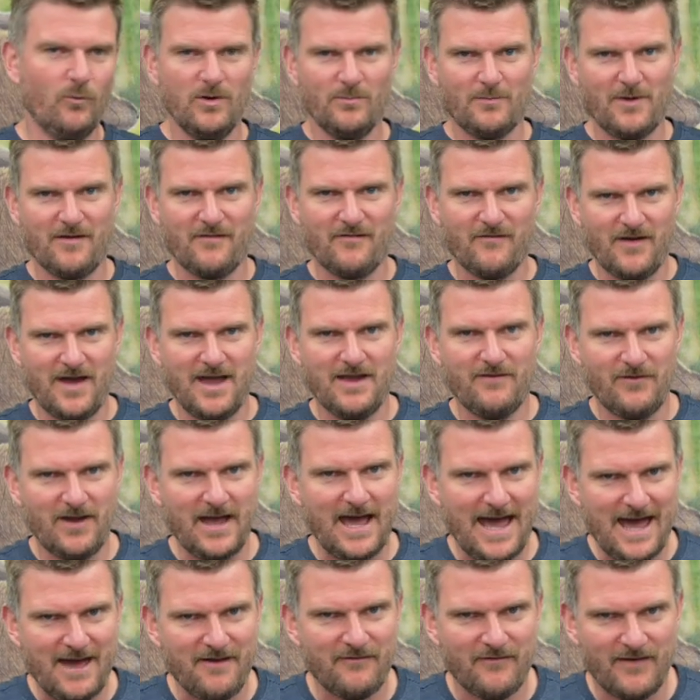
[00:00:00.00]
one of my
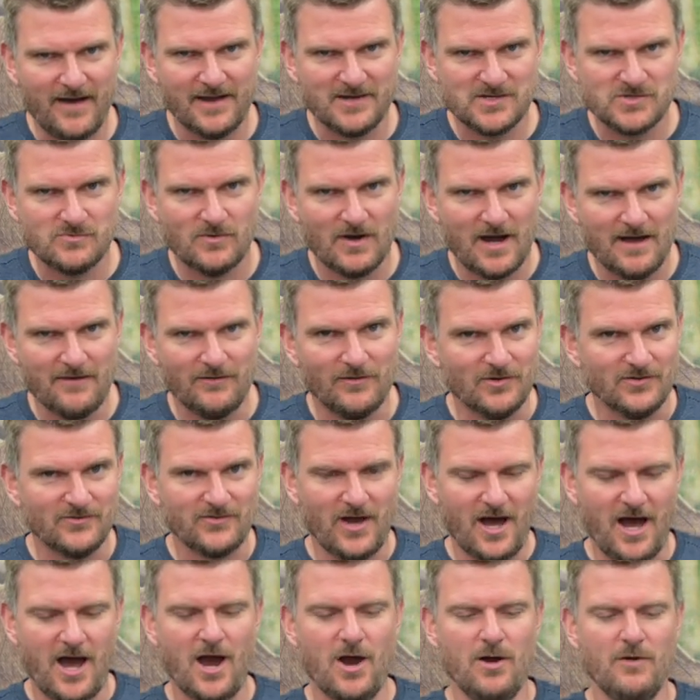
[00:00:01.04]
favorite FX rifles
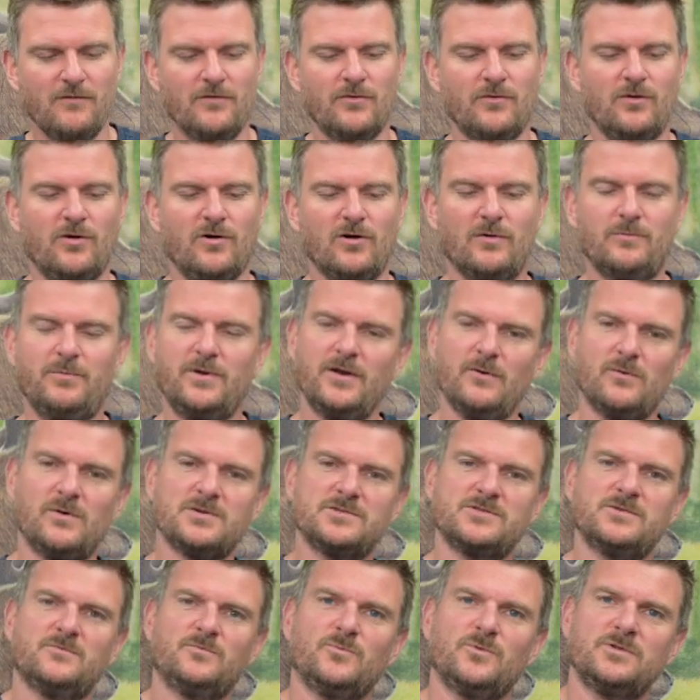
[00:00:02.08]
overall, but it
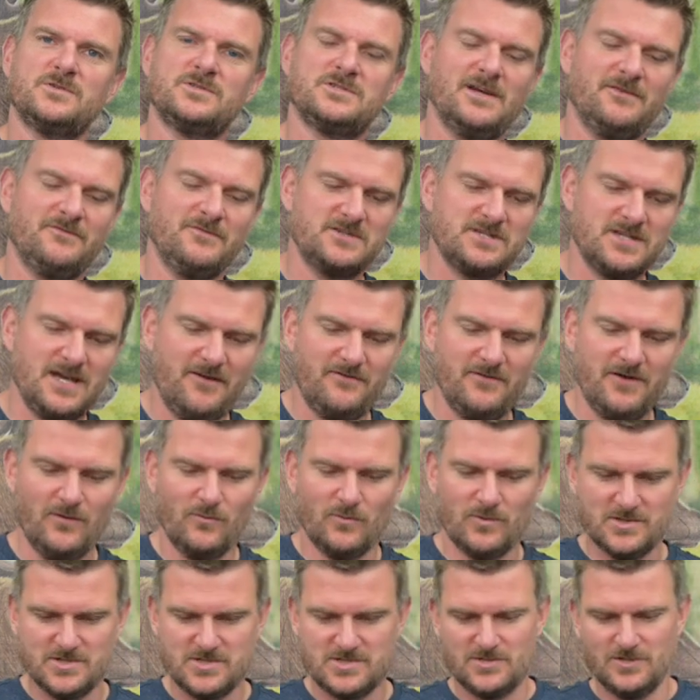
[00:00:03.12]
was the 177, it
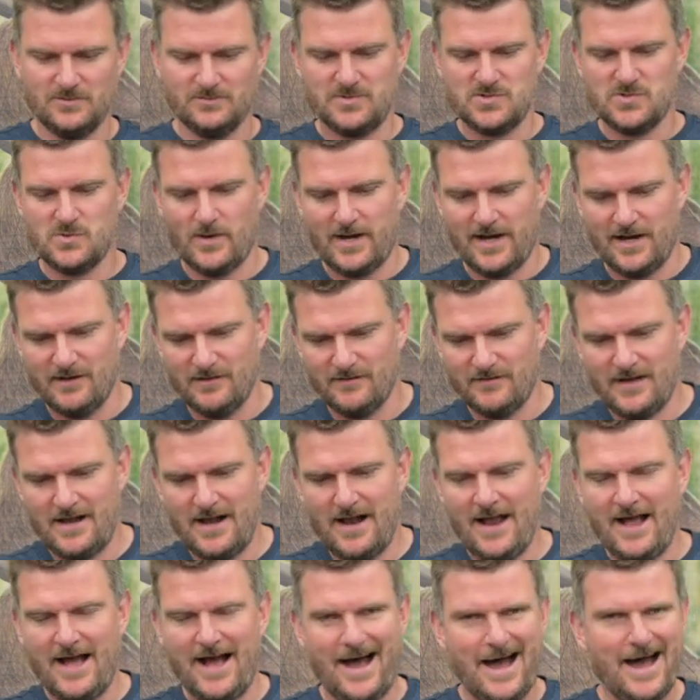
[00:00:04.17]
was sub 12,
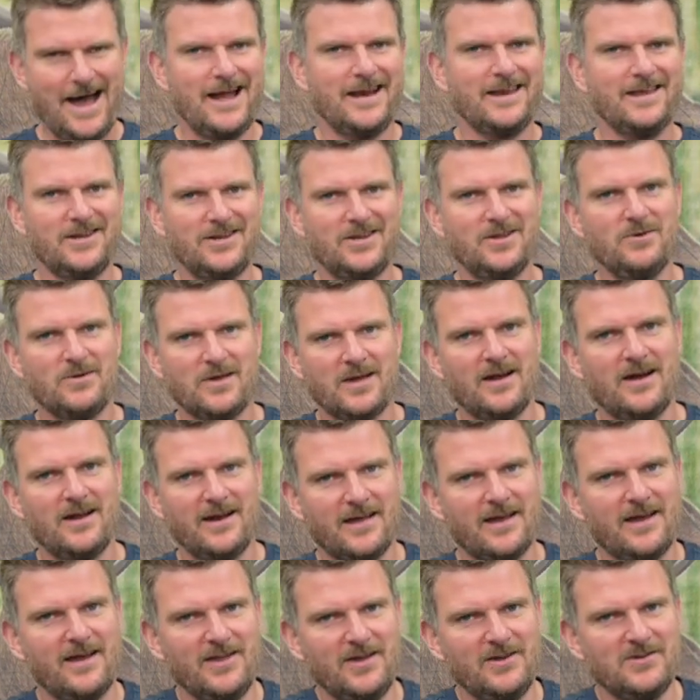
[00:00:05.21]
and you do kind
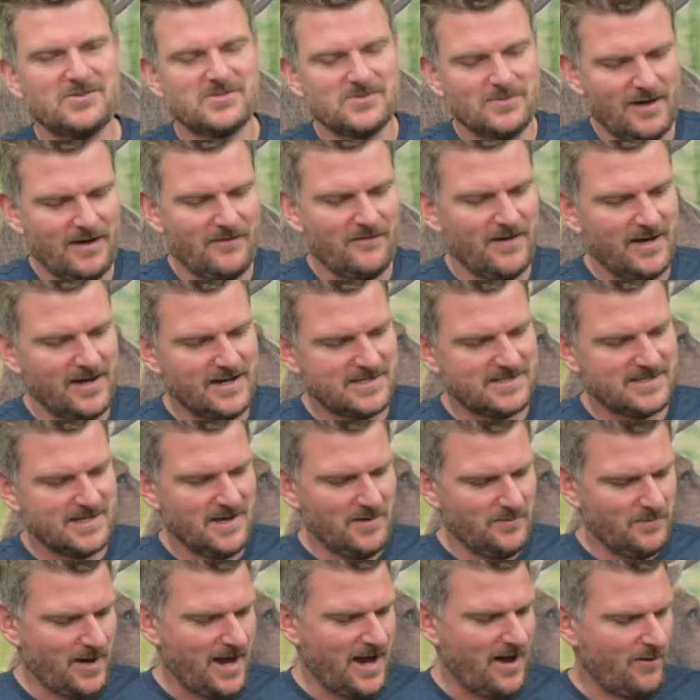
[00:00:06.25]
of get used to
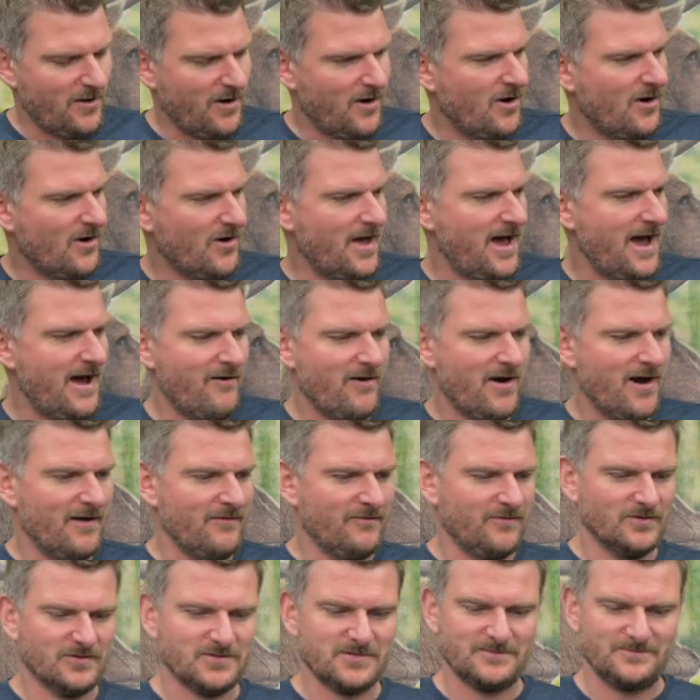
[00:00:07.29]
FAC power on air
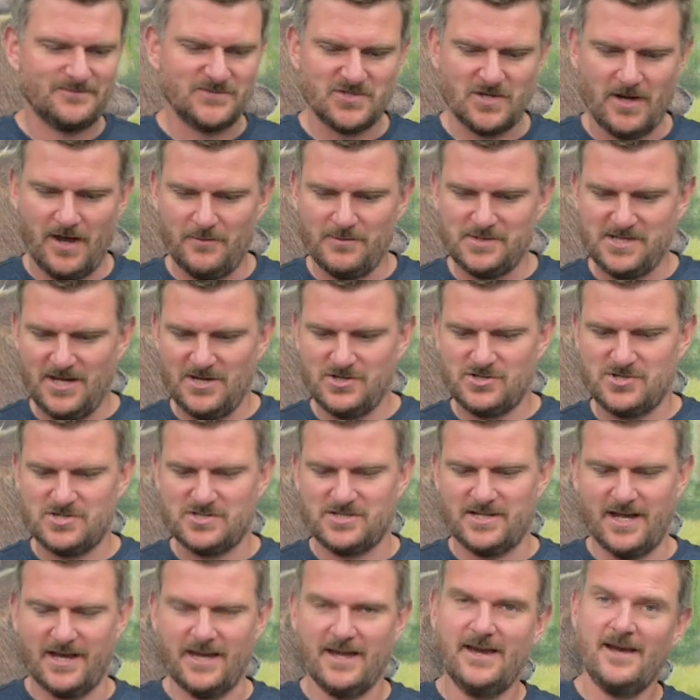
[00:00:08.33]
rifles. So it was
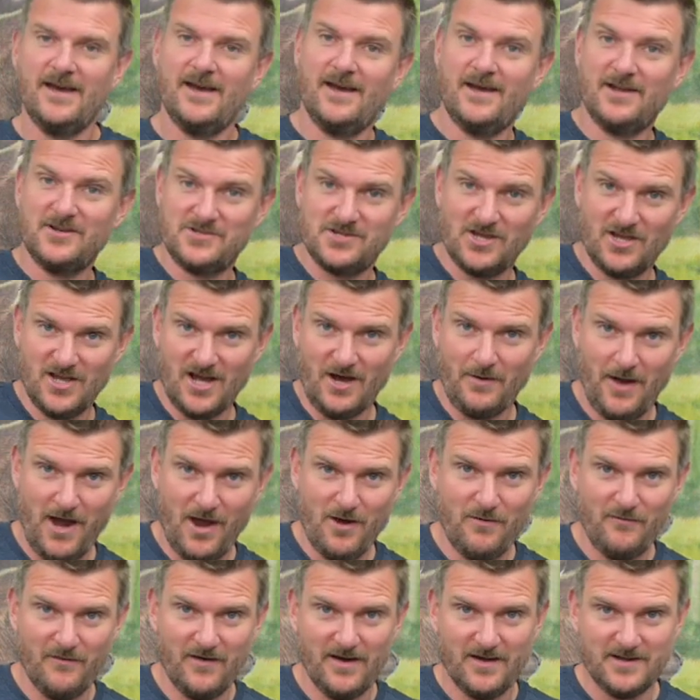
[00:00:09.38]
interesting to go
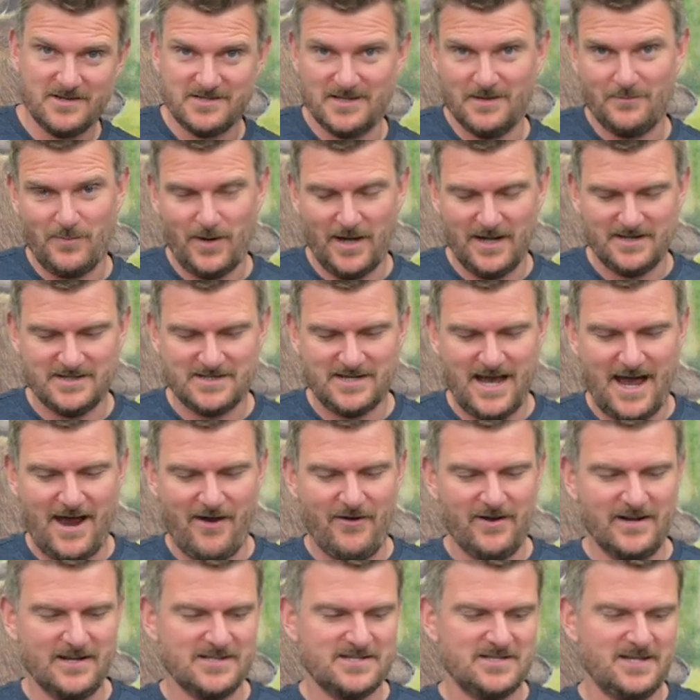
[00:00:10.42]
over to the
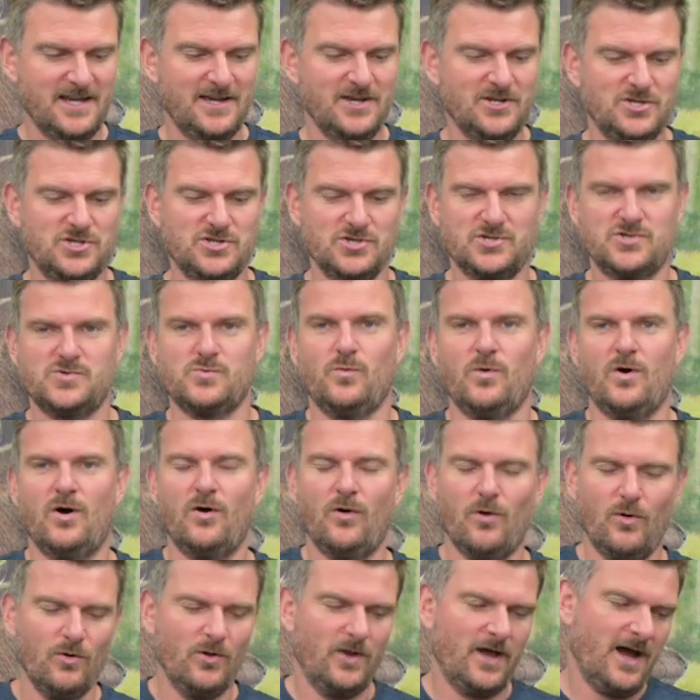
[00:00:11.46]
Panthera and see just what
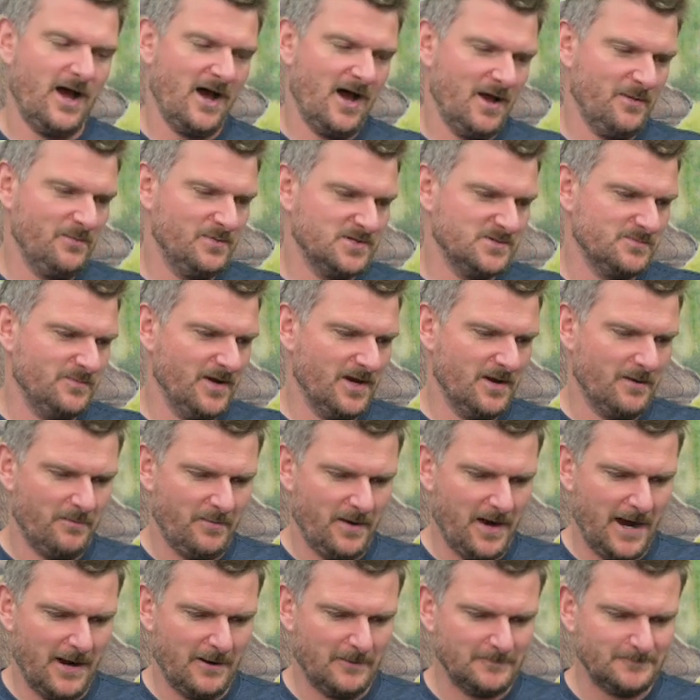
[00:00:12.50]
all the hype has been
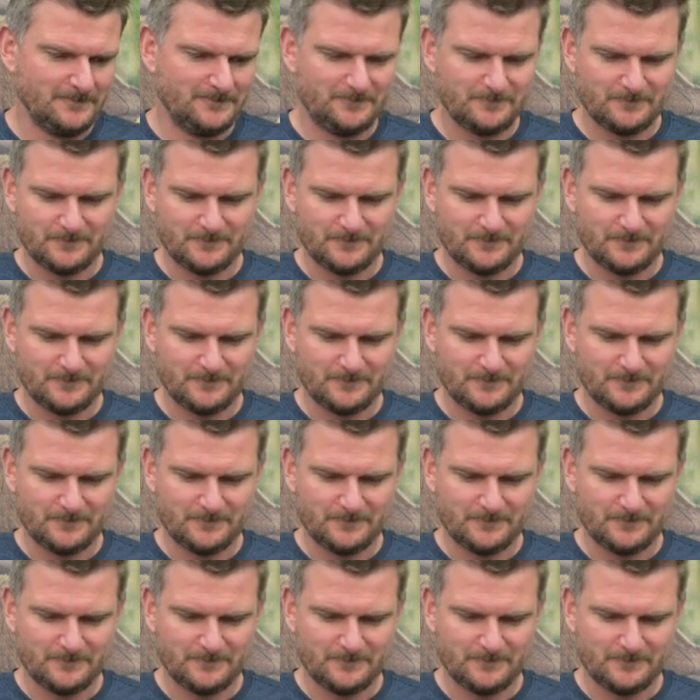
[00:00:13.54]
about.